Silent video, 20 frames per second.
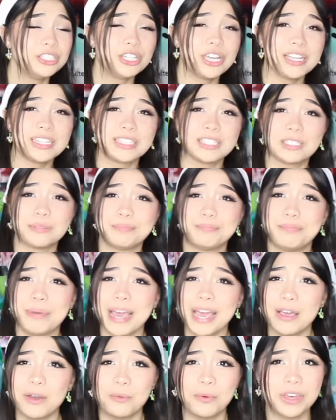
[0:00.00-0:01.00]

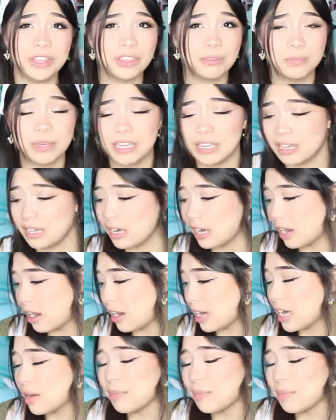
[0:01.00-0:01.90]
just bear with me here.